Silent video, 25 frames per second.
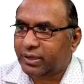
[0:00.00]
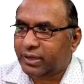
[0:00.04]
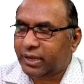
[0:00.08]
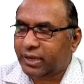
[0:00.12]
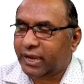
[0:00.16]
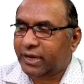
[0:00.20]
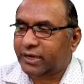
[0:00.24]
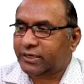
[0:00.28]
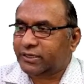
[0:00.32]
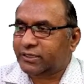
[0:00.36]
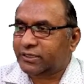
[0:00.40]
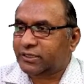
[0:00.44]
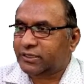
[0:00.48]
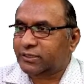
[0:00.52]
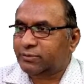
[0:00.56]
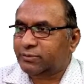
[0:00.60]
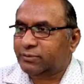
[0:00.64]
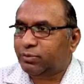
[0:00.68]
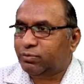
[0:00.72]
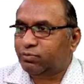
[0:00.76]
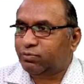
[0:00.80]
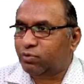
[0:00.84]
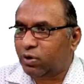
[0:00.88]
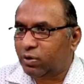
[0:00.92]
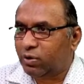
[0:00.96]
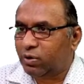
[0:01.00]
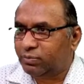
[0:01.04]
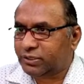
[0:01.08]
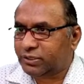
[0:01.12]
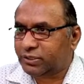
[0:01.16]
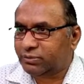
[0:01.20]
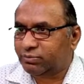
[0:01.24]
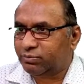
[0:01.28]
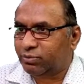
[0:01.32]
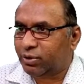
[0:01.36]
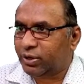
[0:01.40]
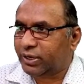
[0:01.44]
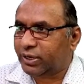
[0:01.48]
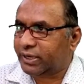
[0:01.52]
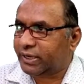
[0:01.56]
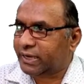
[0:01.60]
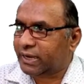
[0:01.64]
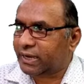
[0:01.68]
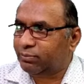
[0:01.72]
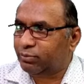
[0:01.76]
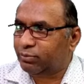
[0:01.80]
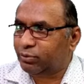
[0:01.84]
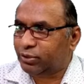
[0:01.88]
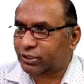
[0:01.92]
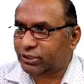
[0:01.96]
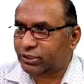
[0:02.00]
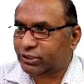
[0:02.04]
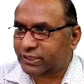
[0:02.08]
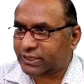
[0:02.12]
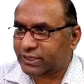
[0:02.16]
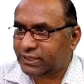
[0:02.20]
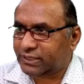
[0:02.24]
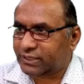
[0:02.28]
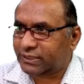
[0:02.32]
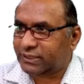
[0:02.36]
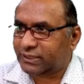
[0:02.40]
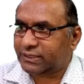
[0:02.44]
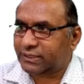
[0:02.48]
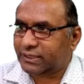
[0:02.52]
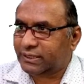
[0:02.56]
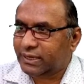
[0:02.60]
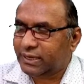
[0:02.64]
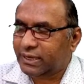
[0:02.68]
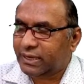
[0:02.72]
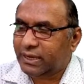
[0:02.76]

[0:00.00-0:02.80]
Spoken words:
and perform symbolic computations.